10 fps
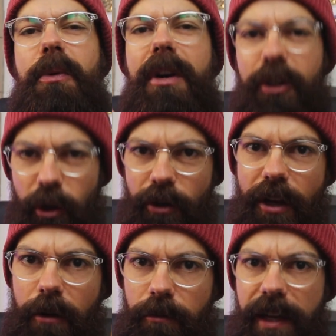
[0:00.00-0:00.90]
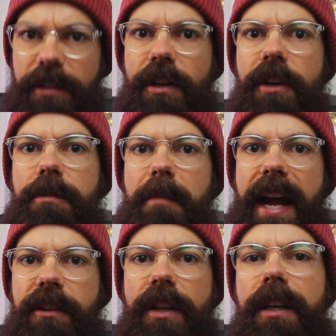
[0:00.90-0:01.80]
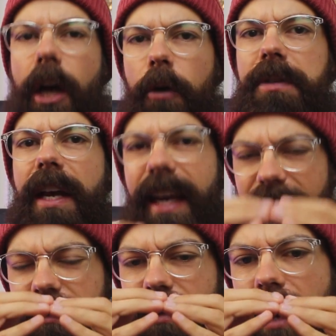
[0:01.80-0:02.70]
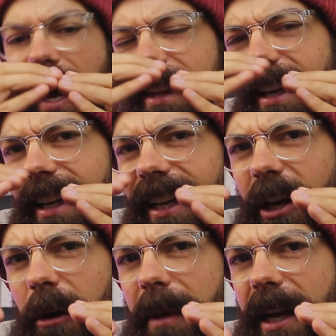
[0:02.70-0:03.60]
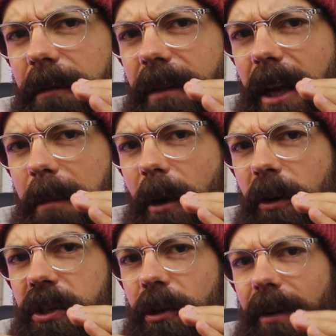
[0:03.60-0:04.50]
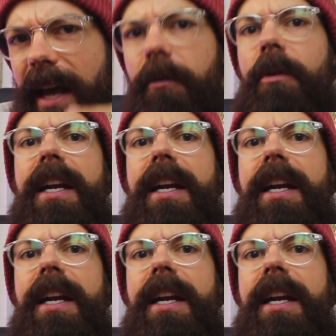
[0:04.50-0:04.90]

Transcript: So a good research match that goes into the little bit of the emotional level